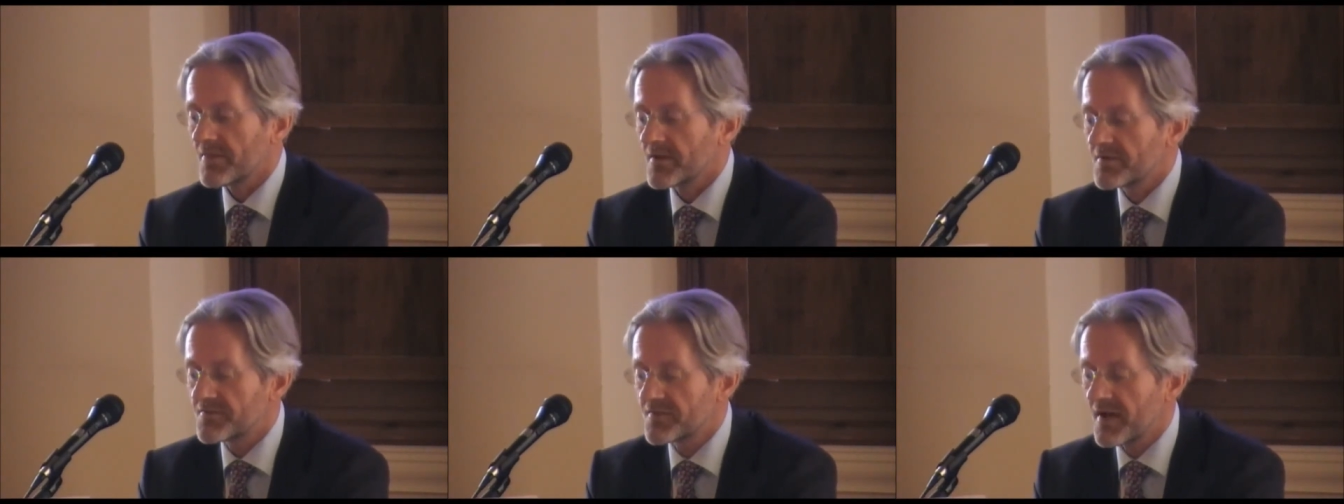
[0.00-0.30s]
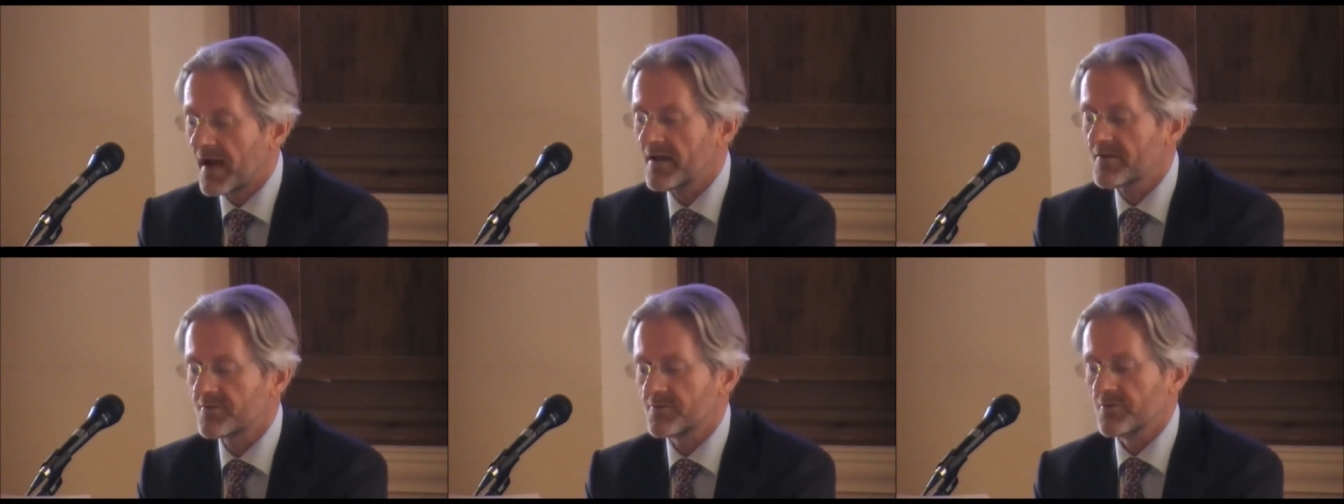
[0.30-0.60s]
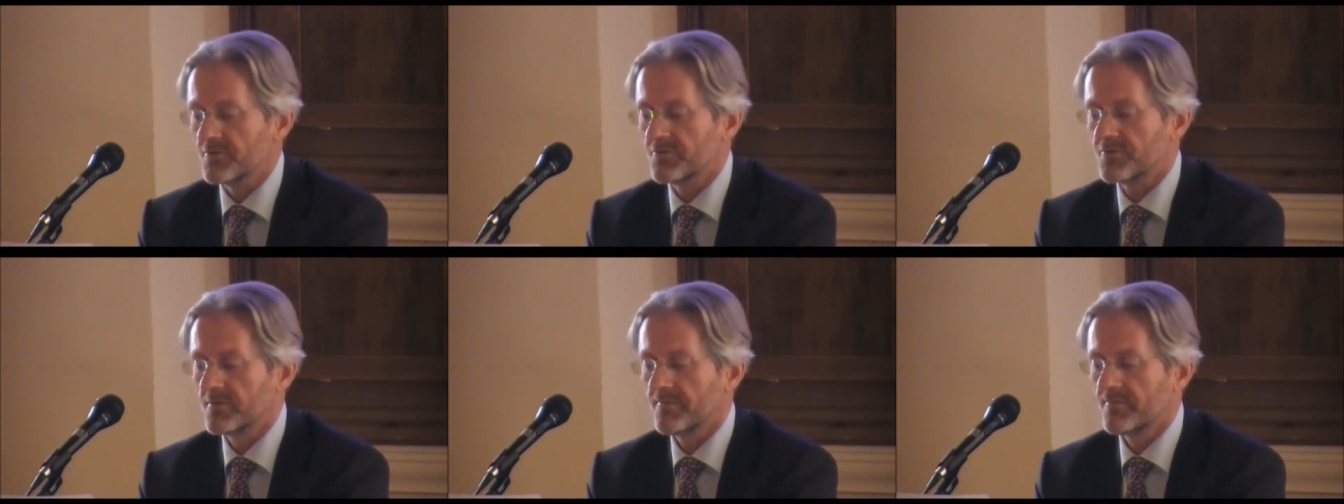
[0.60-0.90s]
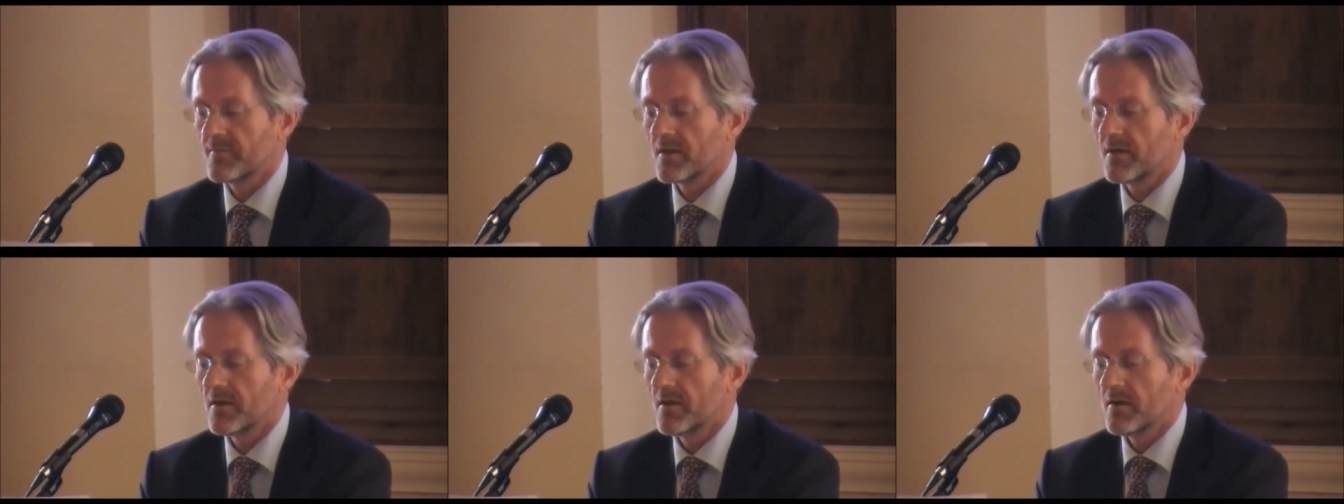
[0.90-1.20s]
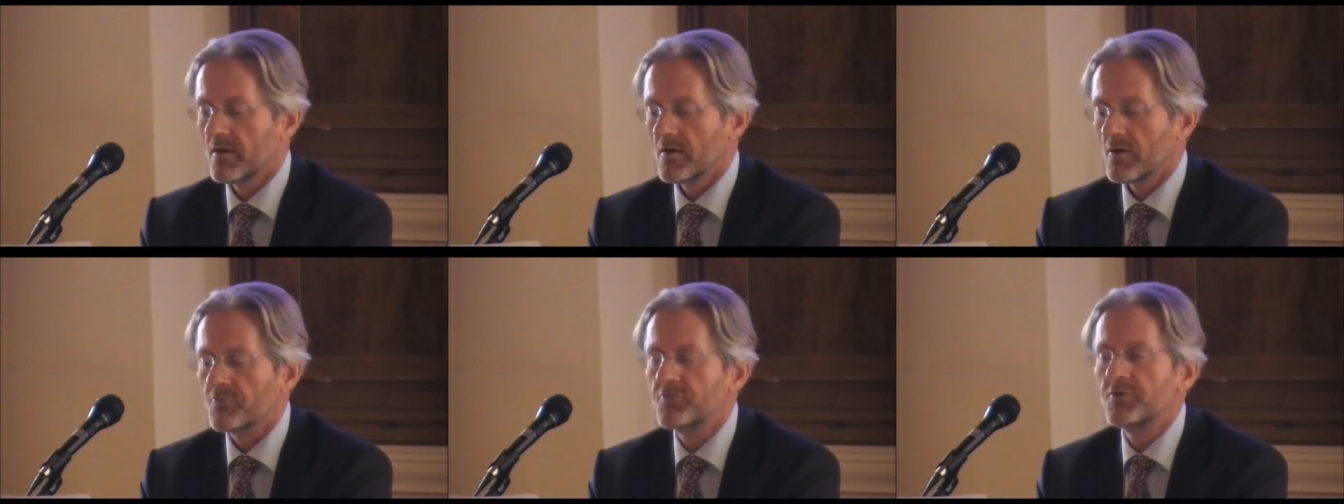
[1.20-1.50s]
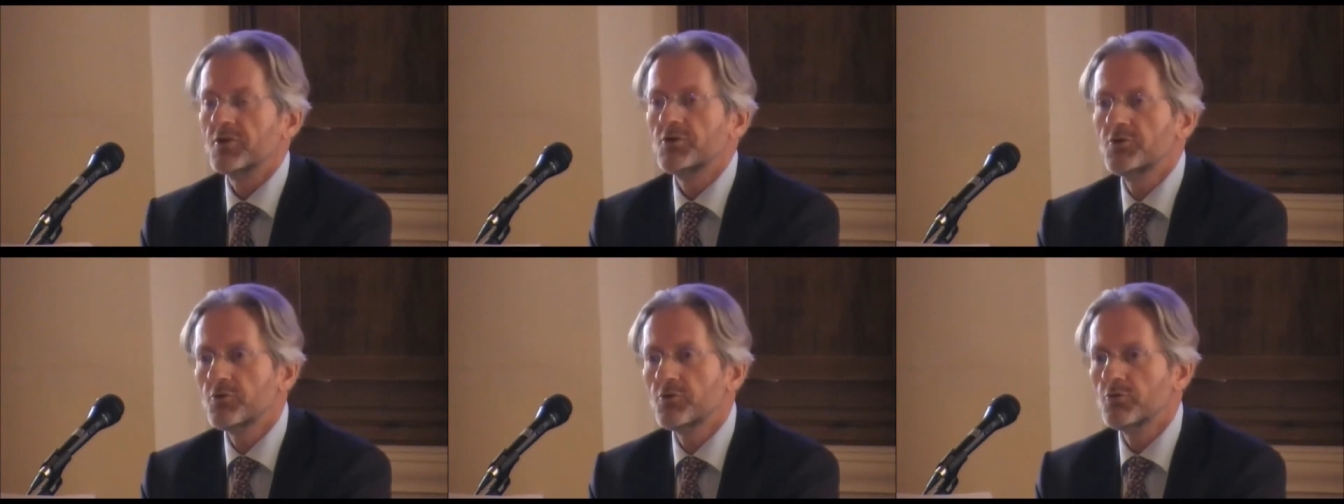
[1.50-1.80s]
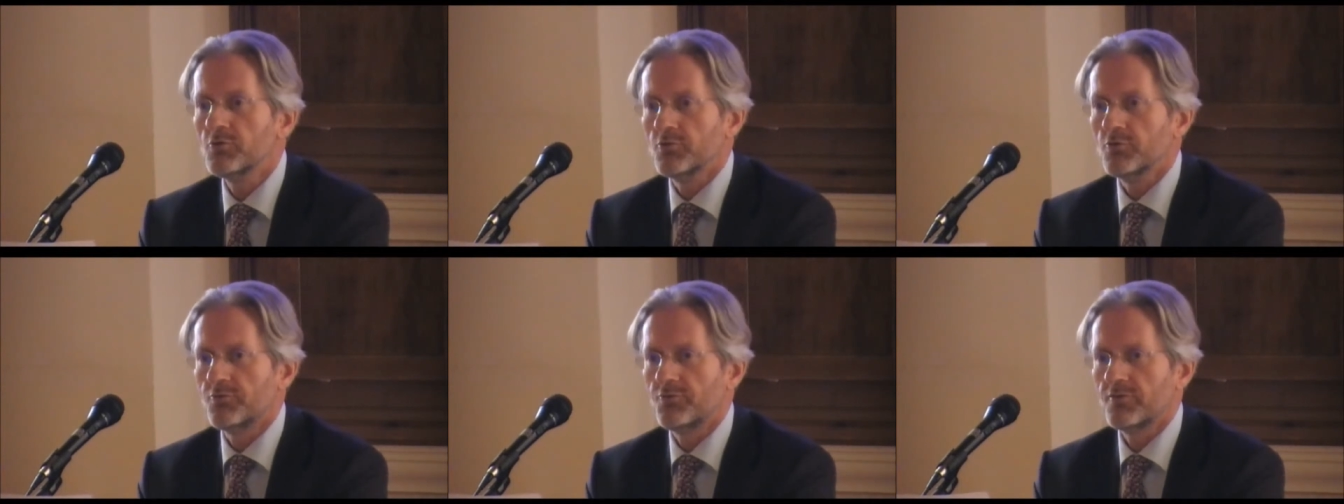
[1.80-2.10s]
The titles of the
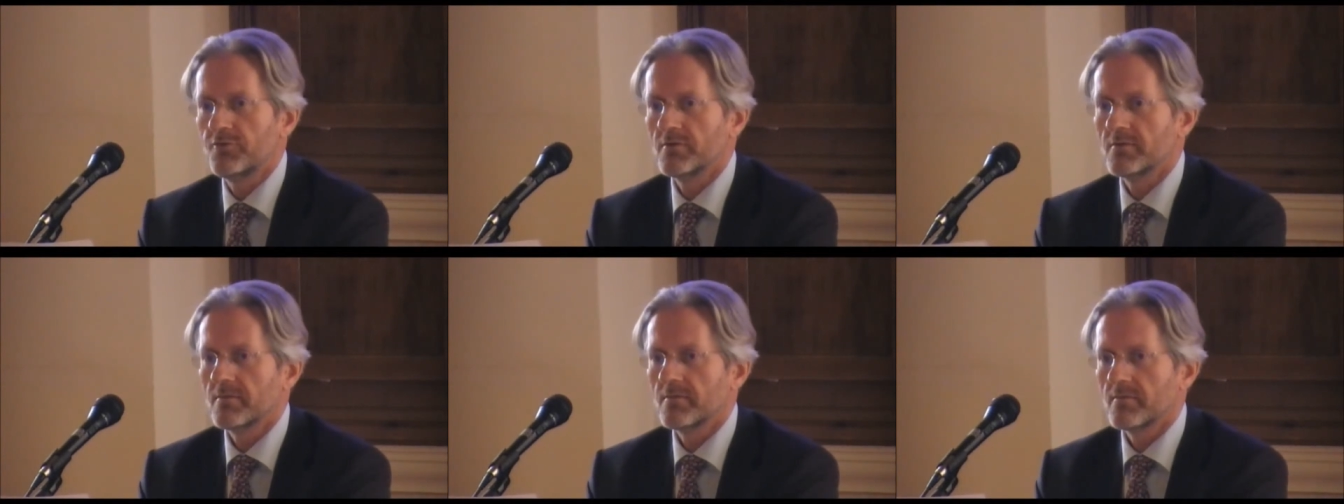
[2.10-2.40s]
huge